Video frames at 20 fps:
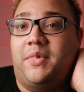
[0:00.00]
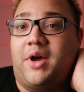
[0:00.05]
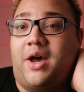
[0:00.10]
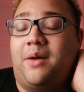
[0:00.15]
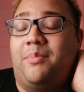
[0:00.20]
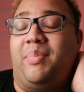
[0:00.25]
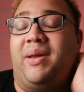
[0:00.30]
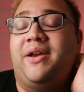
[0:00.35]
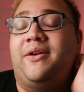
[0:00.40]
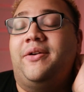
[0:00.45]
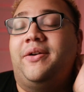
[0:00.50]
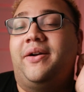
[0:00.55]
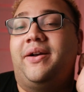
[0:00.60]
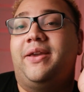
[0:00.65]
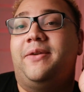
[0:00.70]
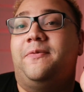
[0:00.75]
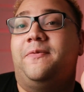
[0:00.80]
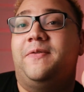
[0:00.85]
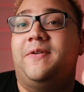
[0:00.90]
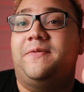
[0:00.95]

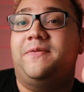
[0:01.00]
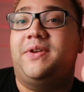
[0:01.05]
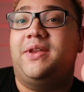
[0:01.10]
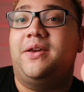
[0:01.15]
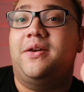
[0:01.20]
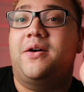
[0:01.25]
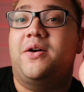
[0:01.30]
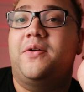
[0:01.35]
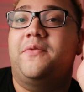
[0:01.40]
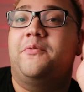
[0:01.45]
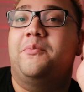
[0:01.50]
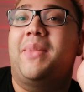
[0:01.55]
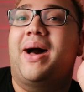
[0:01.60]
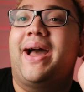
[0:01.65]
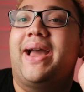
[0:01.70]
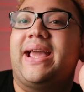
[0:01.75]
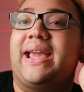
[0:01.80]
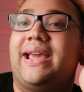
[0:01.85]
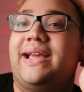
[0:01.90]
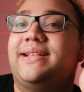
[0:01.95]
Apparently 50 of
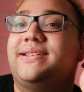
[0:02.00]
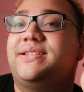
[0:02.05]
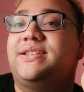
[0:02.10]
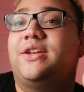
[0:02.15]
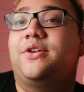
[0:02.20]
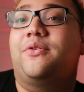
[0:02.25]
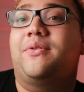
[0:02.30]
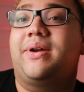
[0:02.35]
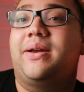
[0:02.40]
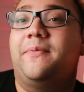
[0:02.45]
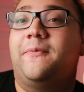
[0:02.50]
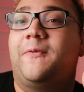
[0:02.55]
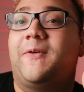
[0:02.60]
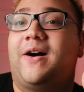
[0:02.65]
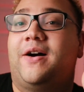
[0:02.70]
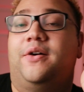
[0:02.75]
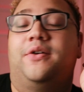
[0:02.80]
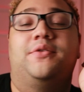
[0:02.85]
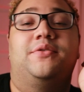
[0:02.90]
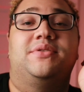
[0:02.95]
my Instagram
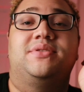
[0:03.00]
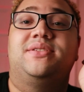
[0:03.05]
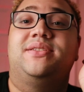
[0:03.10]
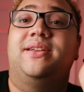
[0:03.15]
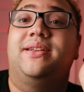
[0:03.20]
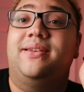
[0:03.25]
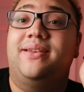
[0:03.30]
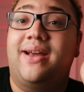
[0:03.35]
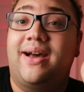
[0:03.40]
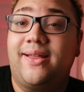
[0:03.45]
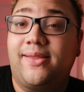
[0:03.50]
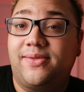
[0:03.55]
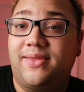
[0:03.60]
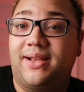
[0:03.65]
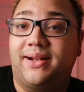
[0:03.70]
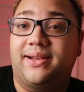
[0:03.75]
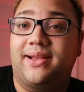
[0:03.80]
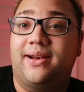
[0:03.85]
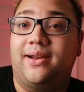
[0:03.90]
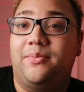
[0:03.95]
followers did not
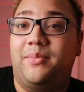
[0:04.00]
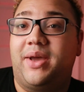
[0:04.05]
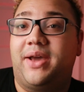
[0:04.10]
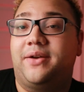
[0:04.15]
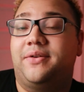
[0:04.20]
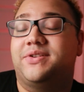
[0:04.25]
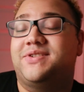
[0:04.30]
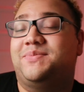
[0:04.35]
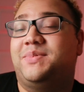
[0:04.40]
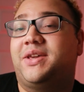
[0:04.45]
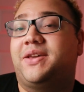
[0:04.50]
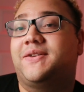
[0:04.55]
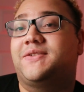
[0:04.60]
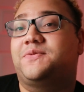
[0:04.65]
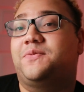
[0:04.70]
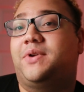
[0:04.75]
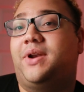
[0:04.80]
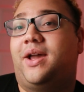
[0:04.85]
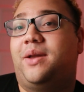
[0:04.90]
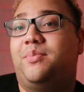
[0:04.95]
think that it matters,
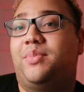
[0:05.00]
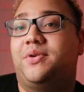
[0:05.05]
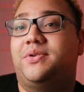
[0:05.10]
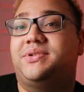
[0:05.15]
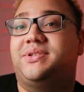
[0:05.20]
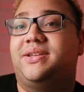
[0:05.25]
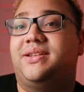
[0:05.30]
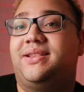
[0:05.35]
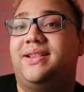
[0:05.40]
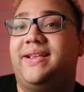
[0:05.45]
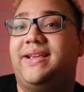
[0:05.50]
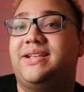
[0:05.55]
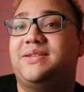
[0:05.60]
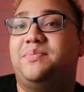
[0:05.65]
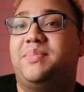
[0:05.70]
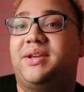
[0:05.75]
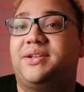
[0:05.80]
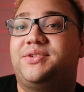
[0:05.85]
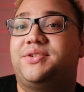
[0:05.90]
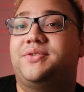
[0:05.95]
because when I posted these
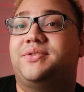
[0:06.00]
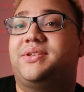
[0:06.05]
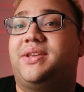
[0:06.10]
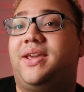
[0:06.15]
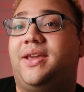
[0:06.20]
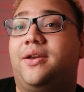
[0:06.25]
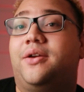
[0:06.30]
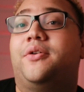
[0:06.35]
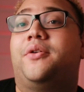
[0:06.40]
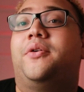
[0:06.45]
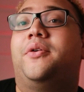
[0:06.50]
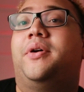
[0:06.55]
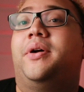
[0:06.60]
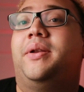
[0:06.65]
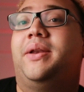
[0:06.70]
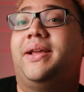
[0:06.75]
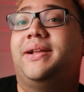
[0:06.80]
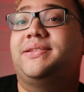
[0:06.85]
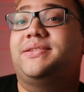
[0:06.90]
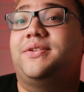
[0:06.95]
pictures here
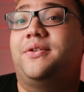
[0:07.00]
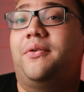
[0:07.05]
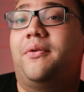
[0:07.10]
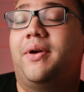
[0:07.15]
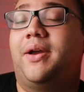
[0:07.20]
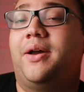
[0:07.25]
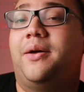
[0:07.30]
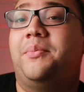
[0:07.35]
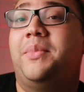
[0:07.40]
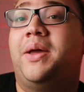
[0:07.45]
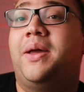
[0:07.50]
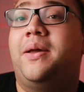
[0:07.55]
on Instagram,